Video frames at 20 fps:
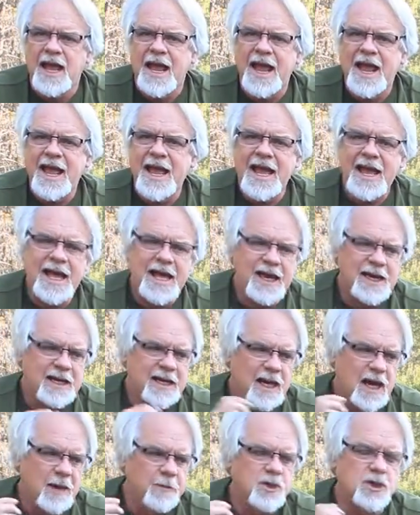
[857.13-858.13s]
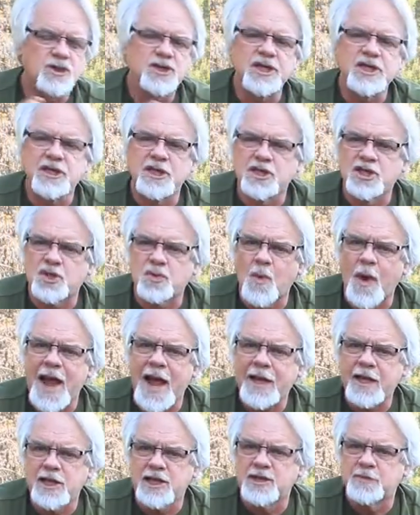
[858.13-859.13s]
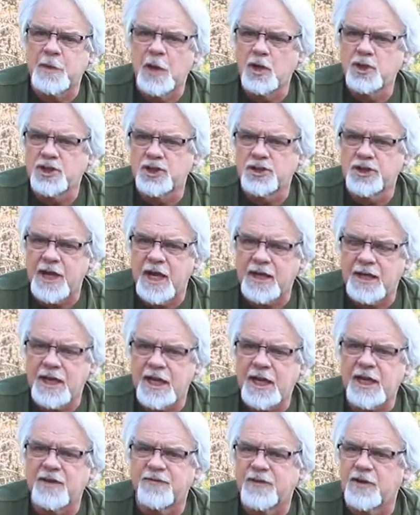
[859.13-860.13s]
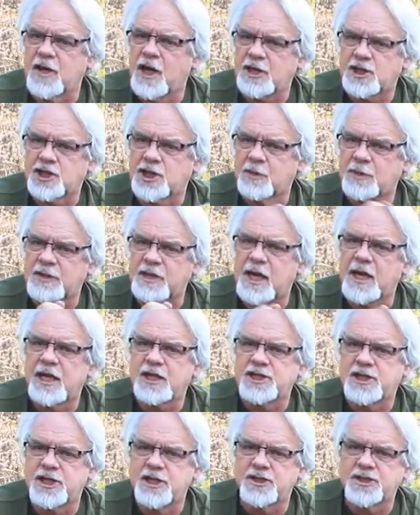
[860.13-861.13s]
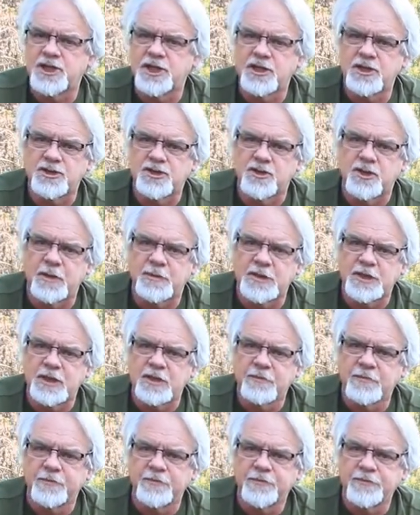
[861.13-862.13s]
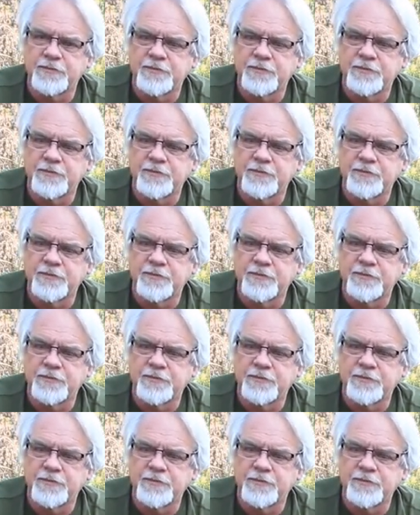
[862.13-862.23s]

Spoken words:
And I'm using the swag exposure technique. If you're not sure what that is, here's the description.